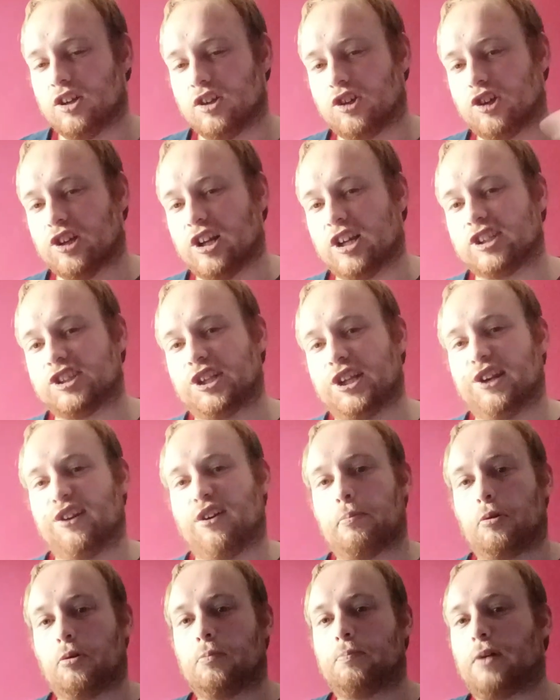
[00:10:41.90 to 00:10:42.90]
good luck to you,
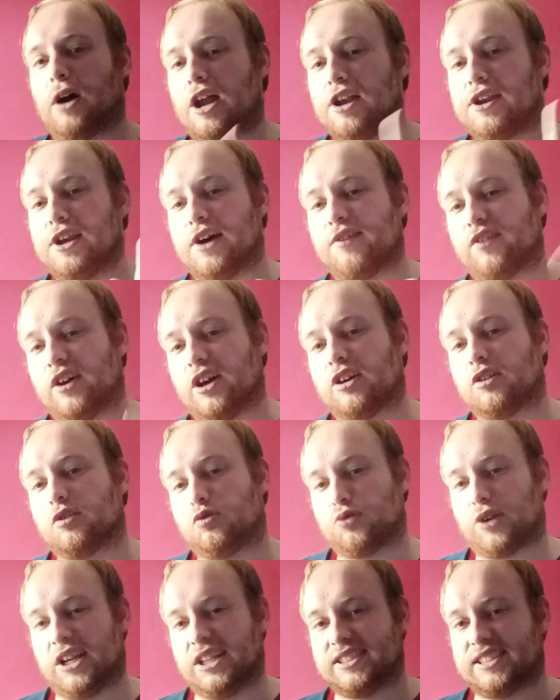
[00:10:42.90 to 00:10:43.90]
Liverpool, but another
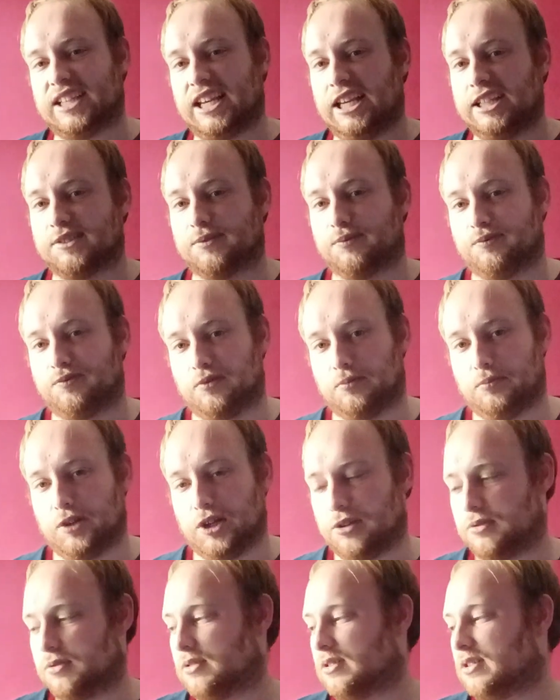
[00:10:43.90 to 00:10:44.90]
great season from
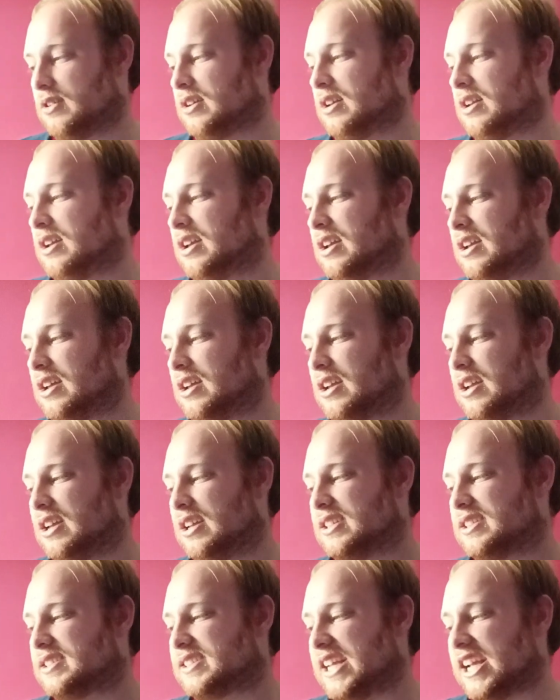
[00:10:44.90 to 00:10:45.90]
you.
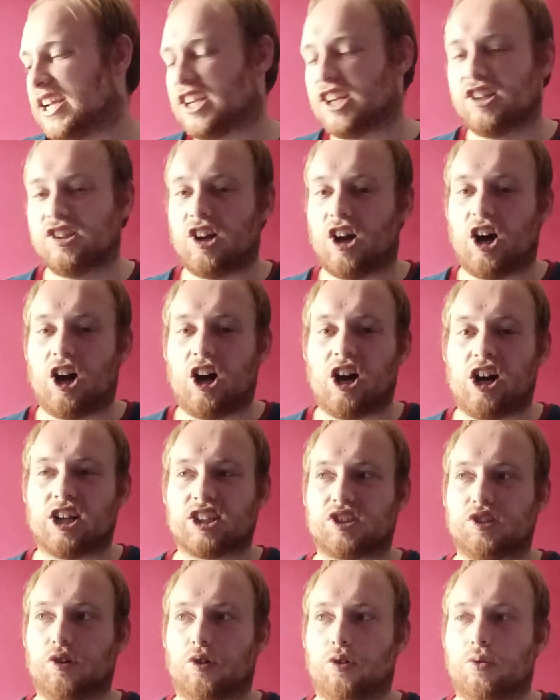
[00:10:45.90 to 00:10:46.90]
Second,
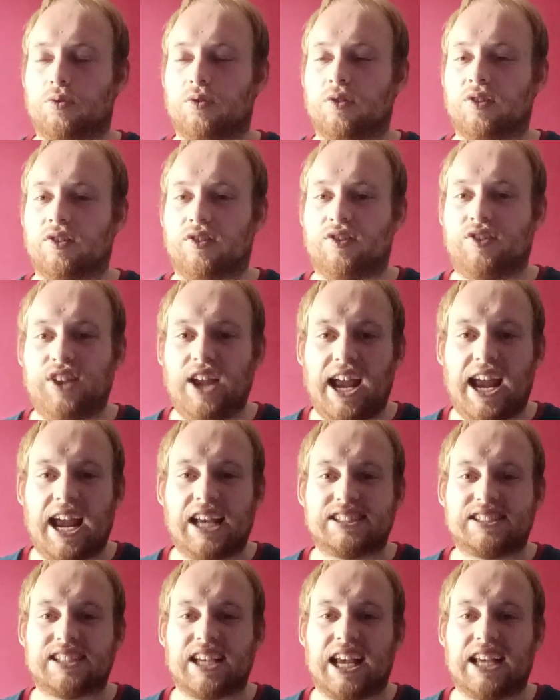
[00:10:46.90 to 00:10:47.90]
Arsenal.
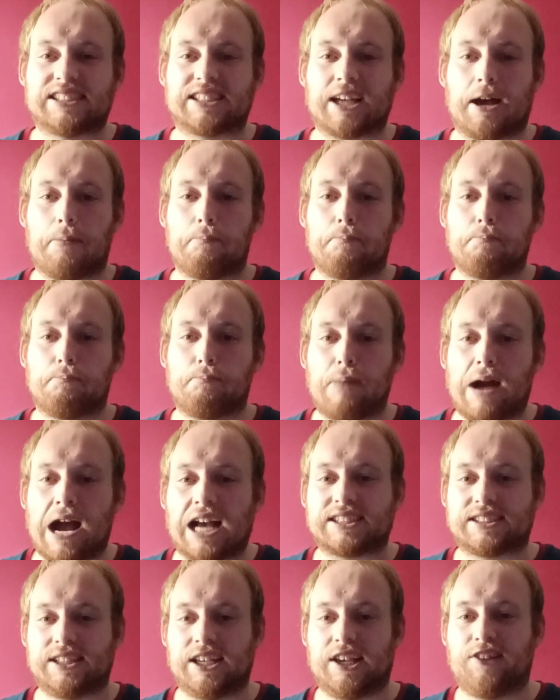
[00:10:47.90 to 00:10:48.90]
This is a
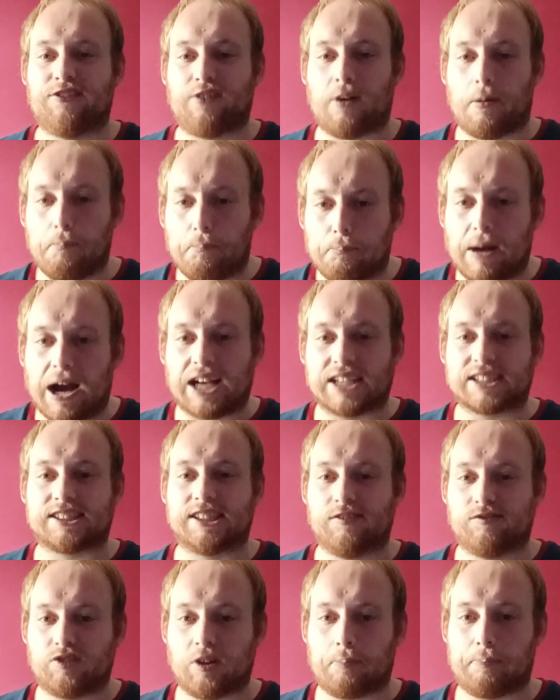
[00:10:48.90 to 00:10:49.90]
massive,
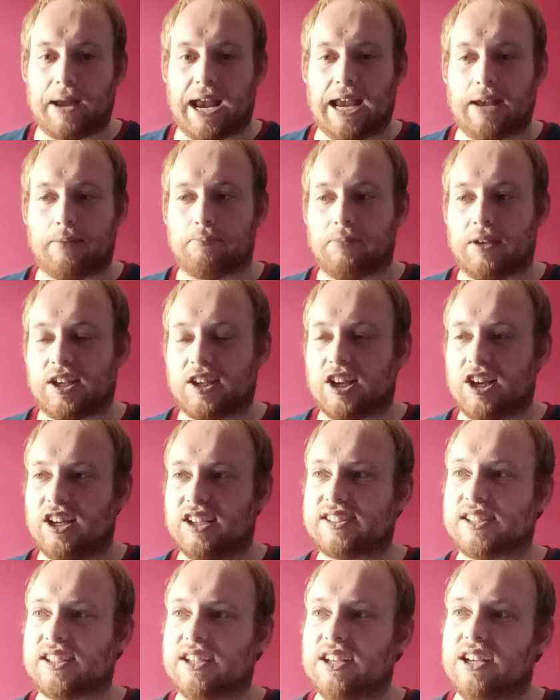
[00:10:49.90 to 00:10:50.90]
massive debate
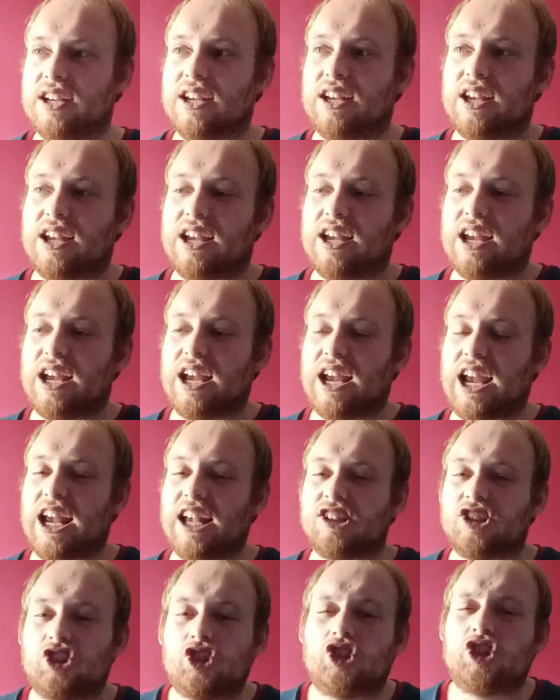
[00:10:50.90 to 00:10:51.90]
because
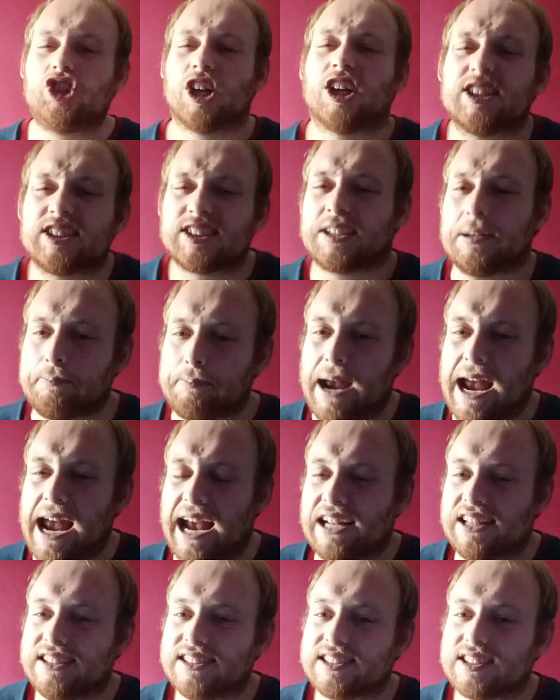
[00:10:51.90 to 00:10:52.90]
it just
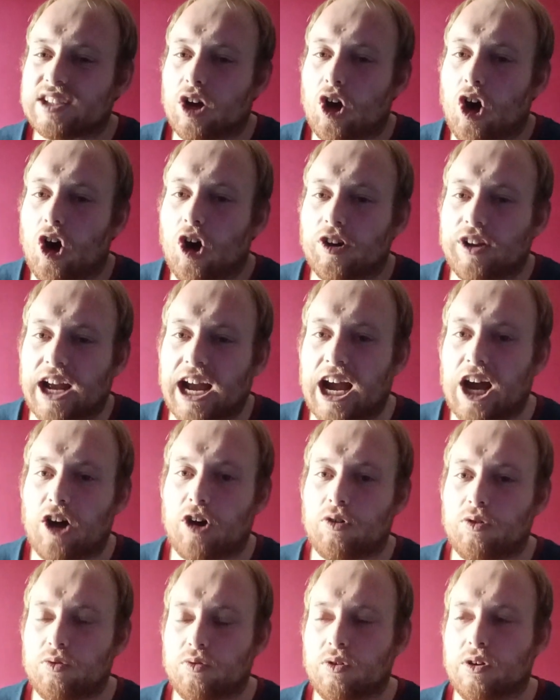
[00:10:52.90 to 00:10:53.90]
depends on
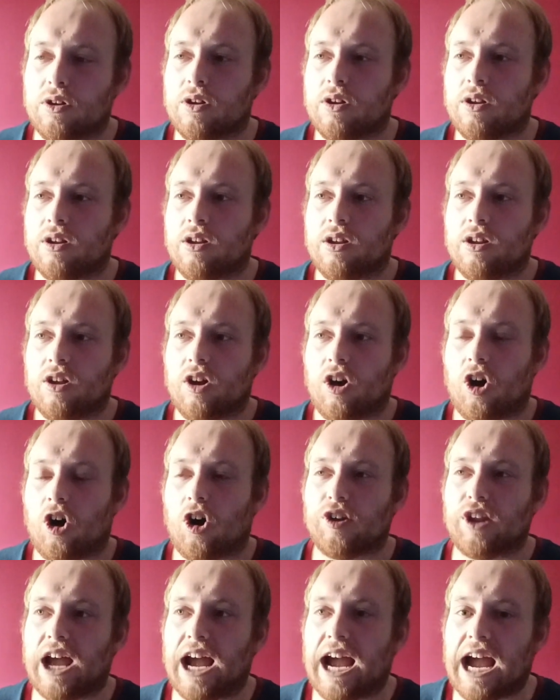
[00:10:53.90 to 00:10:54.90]
how
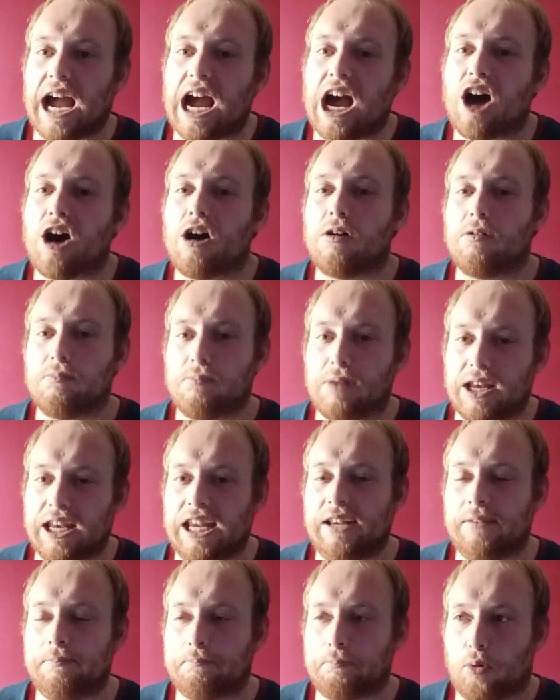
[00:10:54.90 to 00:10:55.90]
on how
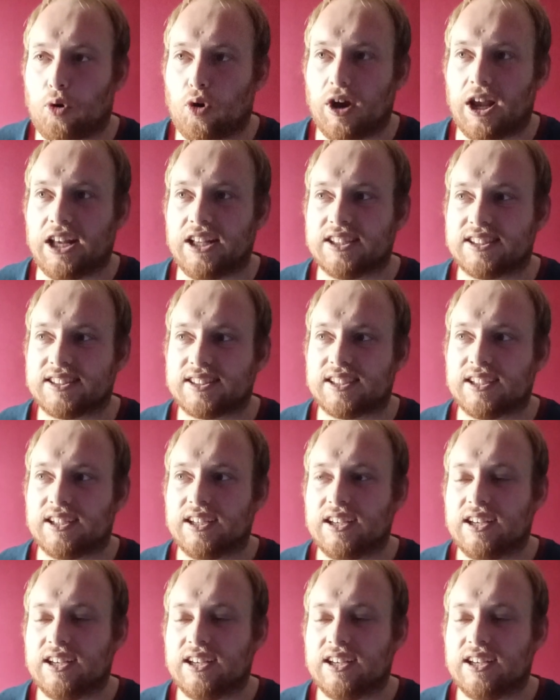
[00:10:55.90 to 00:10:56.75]
many points